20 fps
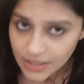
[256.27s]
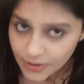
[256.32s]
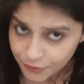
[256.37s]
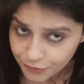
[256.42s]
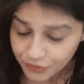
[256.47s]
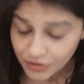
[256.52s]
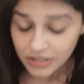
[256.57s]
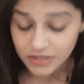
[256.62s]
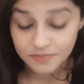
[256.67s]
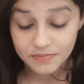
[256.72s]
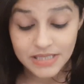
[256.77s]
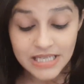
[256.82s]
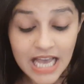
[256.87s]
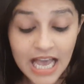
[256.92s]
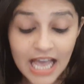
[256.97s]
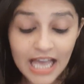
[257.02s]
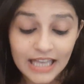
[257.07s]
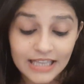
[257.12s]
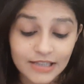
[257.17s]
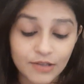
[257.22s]
firms,
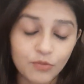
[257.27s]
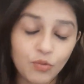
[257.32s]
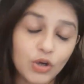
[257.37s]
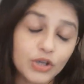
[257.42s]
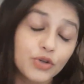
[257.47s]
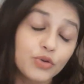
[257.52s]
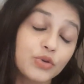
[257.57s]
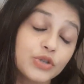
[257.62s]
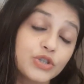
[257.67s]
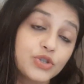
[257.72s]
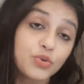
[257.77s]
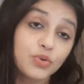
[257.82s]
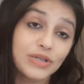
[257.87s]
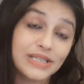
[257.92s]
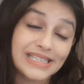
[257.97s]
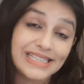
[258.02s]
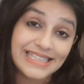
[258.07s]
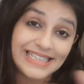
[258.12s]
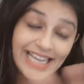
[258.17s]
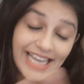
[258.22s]
then what you could do
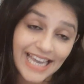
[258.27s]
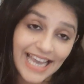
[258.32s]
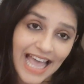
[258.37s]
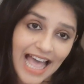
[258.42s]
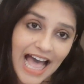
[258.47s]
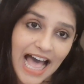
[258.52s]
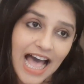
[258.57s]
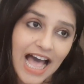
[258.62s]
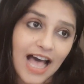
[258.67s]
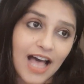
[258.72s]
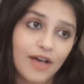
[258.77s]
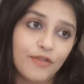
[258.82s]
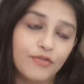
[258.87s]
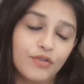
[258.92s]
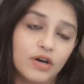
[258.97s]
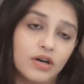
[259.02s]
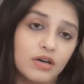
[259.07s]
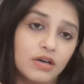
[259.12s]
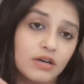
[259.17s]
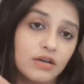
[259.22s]
is they
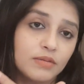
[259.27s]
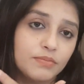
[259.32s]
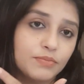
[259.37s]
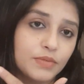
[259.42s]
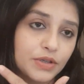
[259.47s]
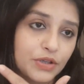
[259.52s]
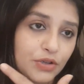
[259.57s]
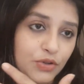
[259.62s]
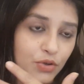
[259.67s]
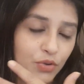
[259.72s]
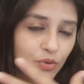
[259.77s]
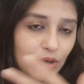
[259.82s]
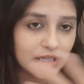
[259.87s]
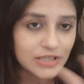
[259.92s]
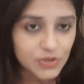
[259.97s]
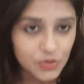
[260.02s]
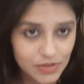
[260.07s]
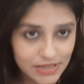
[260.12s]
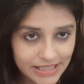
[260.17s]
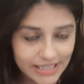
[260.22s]
have a
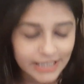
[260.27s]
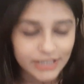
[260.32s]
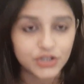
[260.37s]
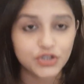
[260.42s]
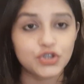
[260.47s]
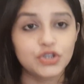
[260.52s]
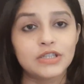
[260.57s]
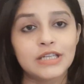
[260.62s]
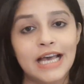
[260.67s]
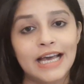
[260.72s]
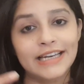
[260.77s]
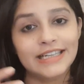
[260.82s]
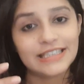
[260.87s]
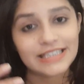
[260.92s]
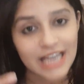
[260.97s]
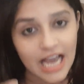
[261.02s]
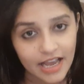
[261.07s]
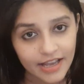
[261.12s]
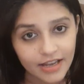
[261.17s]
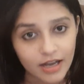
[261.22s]
association and a
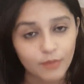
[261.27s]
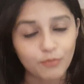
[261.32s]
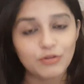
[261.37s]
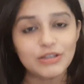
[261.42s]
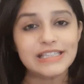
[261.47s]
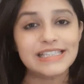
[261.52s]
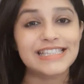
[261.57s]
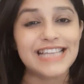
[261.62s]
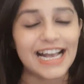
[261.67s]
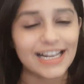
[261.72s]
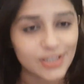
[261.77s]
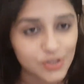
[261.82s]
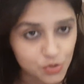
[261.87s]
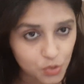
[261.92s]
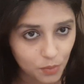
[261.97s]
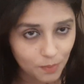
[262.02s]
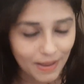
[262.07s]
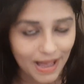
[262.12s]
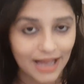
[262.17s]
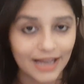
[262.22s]
tie-up with
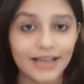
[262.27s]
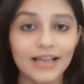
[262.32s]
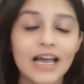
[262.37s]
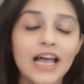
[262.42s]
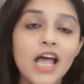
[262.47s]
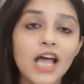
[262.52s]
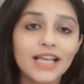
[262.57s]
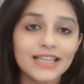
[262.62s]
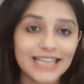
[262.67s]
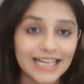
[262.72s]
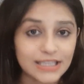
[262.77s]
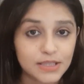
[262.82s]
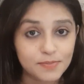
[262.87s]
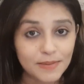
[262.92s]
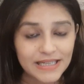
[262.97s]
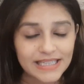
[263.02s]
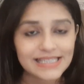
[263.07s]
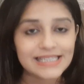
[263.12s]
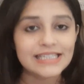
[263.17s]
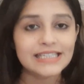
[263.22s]
Saxo Bank that's
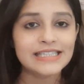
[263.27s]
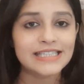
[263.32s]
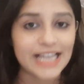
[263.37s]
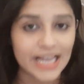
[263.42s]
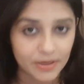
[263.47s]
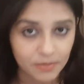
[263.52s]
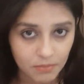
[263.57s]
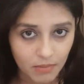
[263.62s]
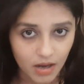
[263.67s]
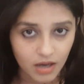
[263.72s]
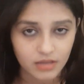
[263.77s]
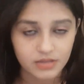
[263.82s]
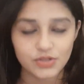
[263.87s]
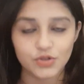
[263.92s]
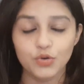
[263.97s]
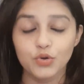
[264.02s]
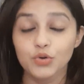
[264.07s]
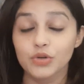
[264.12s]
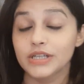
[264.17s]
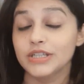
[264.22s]
based in Denmark,
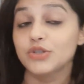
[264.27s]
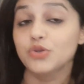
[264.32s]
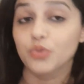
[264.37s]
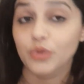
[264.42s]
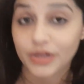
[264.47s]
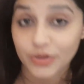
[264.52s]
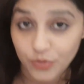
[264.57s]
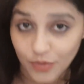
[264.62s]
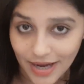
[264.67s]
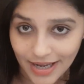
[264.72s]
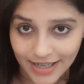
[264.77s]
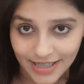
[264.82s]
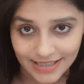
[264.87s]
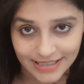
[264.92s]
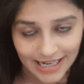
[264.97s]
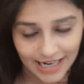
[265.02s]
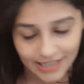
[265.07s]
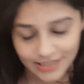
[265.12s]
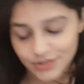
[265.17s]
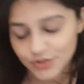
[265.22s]
so you can do it via
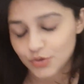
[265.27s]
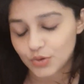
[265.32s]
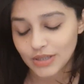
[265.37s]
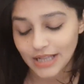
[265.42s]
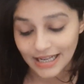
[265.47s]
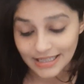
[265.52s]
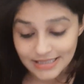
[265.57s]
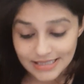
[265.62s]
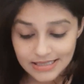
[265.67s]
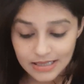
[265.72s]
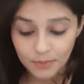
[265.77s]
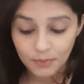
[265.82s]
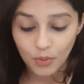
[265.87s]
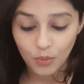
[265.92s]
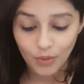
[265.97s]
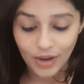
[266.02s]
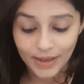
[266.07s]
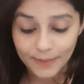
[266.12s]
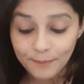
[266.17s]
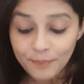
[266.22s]
that. So that's number
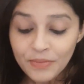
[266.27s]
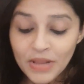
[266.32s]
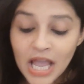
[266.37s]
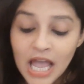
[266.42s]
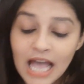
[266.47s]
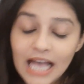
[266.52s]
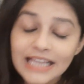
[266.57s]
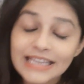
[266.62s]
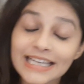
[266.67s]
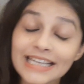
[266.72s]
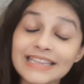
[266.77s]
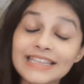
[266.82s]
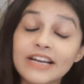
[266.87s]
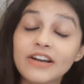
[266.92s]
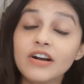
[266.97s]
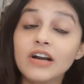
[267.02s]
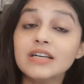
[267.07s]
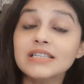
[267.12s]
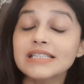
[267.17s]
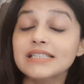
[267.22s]
one. Then
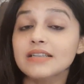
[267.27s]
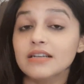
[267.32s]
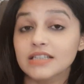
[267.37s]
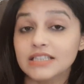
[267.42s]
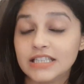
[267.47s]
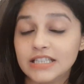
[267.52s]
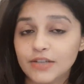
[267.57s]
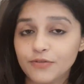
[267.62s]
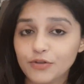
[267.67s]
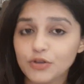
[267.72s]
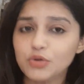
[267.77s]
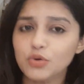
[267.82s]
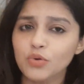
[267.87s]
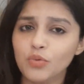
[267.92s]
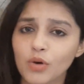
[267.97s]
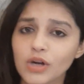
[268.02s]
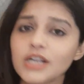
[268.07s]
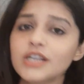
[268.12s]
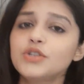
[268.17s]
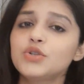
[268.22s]
there are certain, if you
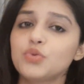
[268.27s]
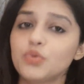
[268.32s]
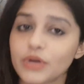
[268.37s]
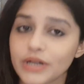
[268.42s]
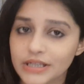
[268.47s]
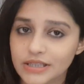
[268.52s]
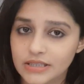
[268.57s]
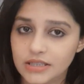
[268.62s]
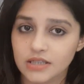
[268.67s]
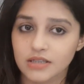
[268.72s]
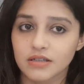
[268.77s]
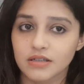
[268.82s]
don't want to do it